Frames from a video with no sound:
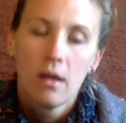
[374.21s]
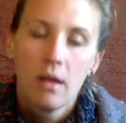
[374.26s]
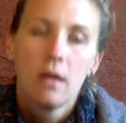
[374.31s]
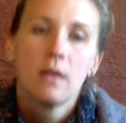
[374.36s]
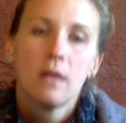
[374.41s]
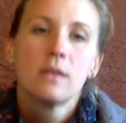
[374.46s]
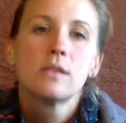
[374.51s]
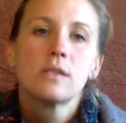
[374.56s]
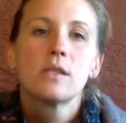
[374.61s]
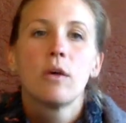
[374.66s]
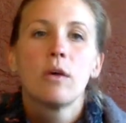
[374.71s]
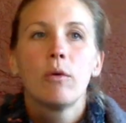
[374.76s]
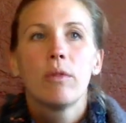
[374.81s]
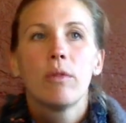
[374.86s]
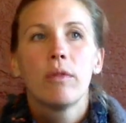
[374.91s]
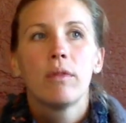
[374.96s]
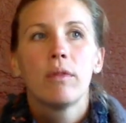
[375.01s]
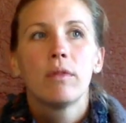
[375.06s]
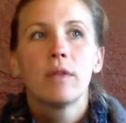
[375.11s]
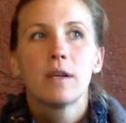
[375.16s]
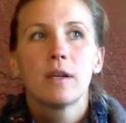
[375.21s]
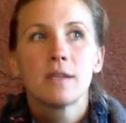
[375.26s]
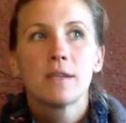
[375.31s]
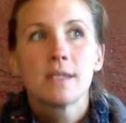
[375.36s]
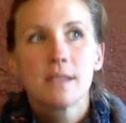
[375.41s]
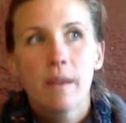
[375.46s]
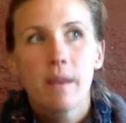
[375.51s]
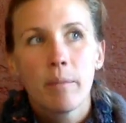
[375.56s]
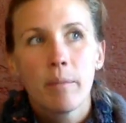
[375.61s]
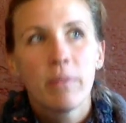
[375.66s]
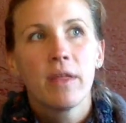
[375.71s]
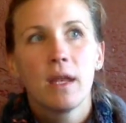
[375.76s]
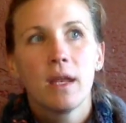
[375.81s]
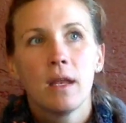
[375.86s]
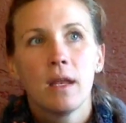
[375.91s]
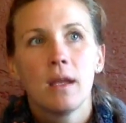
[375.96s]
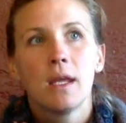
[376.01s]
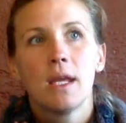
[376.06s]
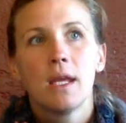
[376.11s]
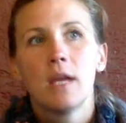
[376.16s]
So there's
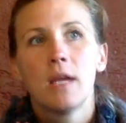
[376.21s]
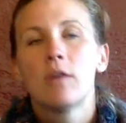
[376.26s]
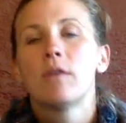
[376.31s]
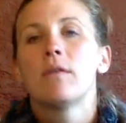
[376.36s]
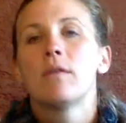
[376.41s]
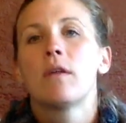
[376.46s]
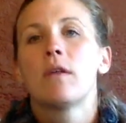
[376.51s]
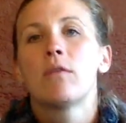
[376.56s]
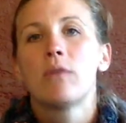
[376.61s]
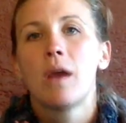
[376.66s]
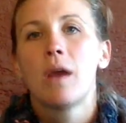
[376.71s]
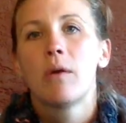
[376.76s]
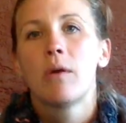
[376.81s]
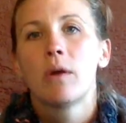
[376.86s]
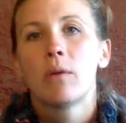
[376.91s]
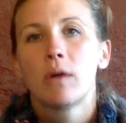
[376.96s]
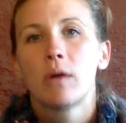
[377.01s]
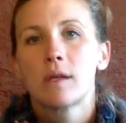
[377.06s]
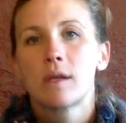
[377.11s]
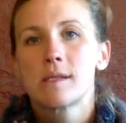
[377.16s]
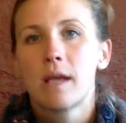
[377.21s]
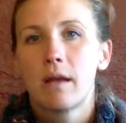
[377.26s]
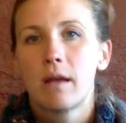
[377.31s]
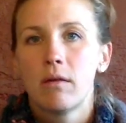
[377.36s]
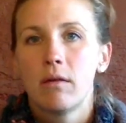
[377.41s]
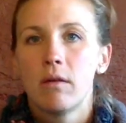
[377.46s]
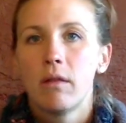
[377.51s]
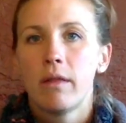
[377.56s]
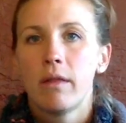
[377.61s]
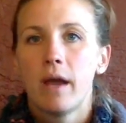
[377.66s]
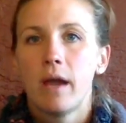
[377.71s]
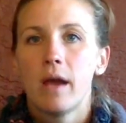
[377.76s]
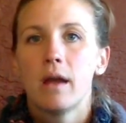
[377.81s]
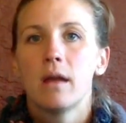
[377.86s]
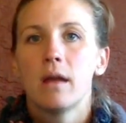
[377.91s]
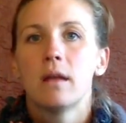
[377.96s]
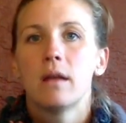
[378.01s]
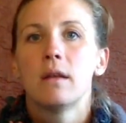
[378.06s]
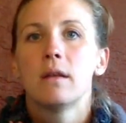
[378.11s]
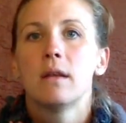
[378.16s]
something here in the 3-hour work cycle that
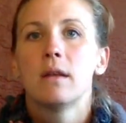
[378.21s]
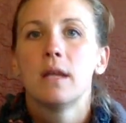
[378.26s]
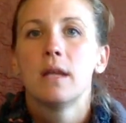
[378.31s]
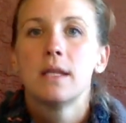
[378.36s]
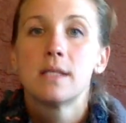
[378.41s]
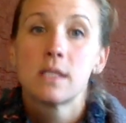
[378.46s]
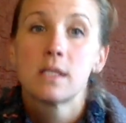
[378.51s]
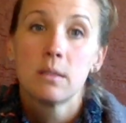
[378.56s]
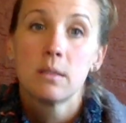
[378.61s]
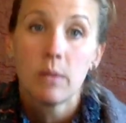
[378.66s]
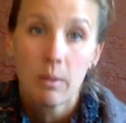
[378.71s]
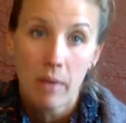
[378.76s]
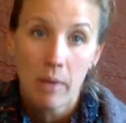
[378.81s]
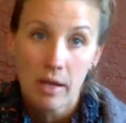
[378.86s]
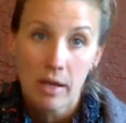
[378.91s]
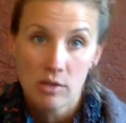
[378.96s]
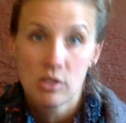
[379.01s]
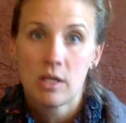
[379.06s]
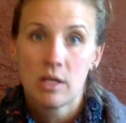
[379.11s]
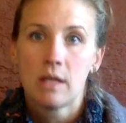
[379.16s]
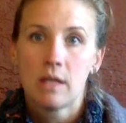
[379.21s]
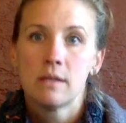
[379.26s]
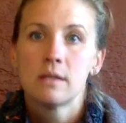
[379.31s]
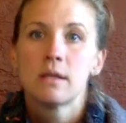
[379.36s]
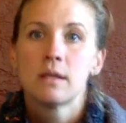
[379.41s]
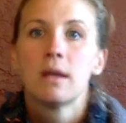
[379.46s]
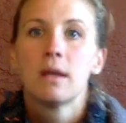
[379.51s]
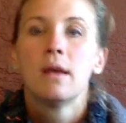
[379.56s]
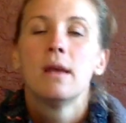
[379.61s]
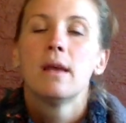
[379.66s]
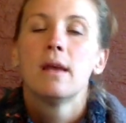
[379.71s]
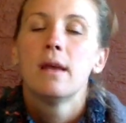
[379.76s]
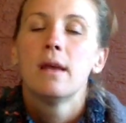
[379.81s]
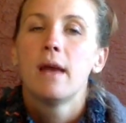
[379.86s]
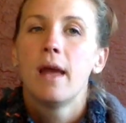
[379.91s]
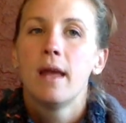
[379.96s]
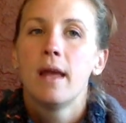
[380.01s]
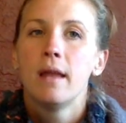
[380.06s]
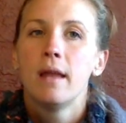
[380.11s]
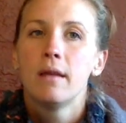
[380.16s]
needs to be mentioned.
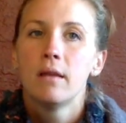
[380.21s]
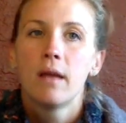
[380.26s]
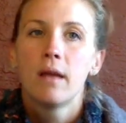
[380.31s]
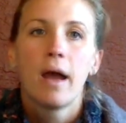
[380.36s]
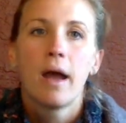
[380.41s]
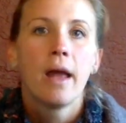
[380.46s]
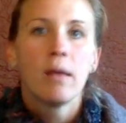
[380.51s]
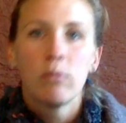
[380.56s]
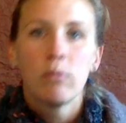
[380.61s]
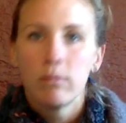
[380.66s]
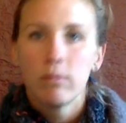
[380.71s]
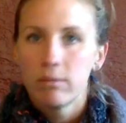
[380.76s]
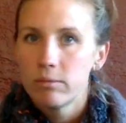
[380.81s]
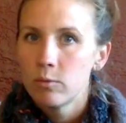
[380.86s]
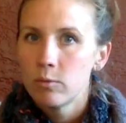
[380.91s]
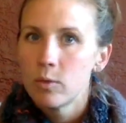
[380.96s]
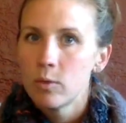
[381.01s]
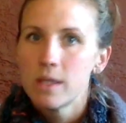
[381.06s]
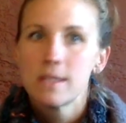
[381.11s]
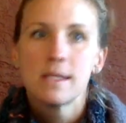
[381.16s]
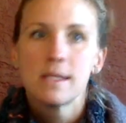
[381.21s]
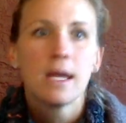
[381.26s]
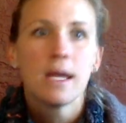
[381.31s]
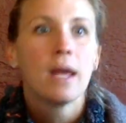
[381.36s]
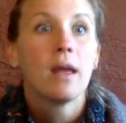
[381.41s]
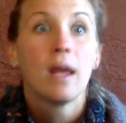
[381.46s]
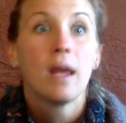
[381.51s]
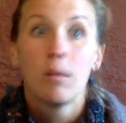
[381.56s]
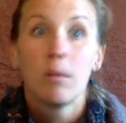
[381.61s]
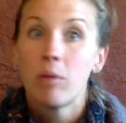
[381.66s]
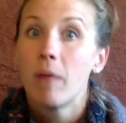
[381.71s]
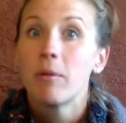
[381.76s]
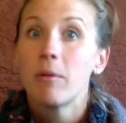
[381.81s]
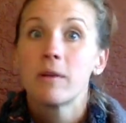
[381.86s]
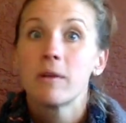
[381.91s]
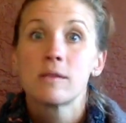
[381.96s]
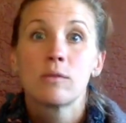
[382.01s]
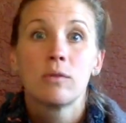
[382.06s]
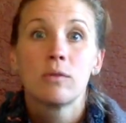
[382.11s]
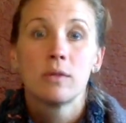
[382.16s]
And I was a
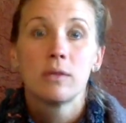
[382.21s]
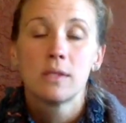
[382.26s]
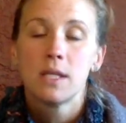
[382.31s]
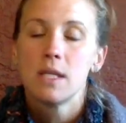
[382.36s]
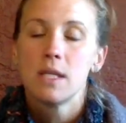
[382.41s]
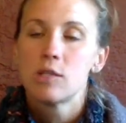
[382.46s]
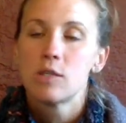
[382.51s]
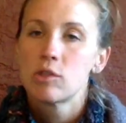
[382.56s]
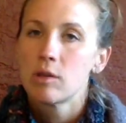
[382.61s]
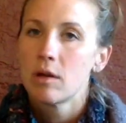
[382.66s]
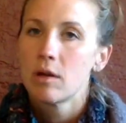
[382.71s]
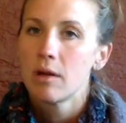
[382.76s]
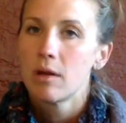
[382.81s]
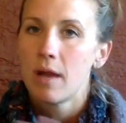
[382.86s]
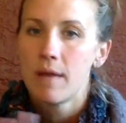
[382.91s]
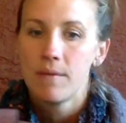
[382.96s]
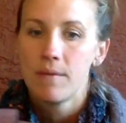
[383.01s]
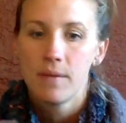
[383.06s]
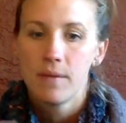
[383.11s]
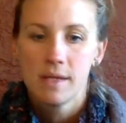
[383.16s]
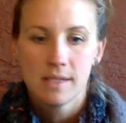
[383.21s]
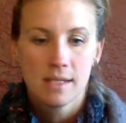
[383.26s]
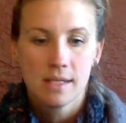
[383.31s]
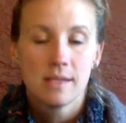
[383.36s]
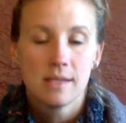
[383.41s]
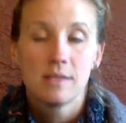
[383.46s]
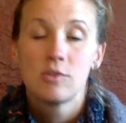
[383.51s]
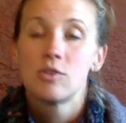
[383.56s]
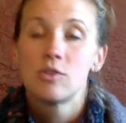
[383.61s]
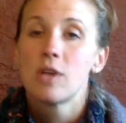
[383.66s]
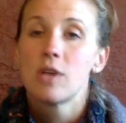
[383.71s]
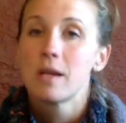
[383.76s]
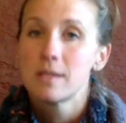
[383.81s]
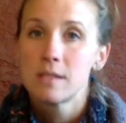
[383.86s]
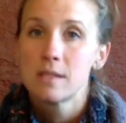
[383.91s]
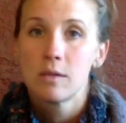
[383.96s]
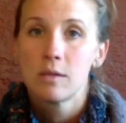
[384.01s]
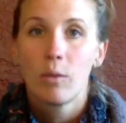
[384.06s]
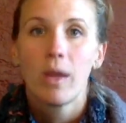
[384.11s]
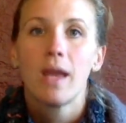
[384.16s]
public school teacher, and this is just
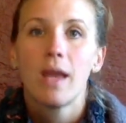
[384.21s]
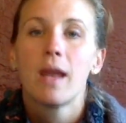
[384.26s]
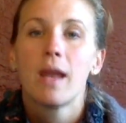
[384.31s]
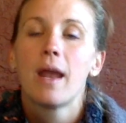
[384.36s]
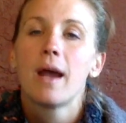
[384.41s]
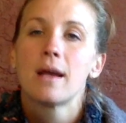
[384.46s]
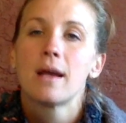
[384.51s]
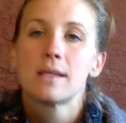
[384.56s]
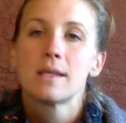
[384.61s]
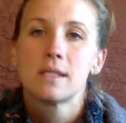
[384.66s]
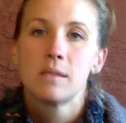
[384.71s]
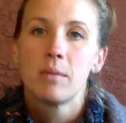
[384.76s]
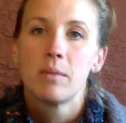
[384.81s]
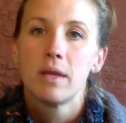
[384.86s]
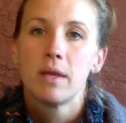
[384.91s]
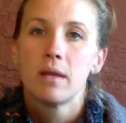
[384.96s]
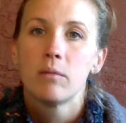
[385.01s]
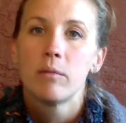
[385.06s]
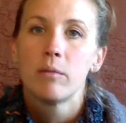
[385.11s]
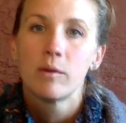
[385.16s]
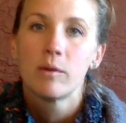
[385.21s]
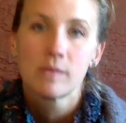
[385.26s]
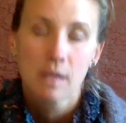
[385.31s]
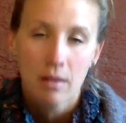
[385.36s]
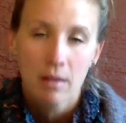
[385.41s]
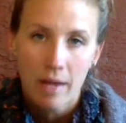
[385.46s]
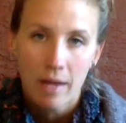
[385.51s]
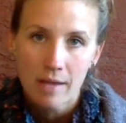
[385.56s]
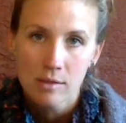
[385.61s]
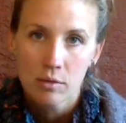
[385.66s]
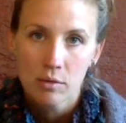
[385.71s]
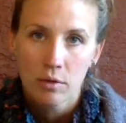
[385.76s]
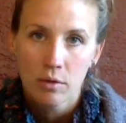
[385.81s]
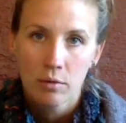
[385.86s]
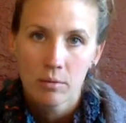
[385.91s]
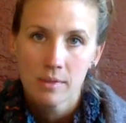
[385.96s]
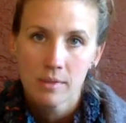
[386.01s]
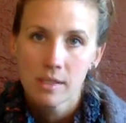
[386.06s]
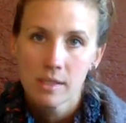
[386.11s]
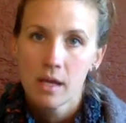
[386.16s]
the way it has to be in most
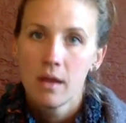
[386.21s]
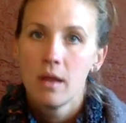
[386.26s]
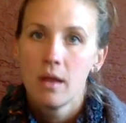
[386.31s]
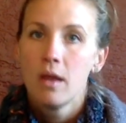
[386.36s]
classrooms.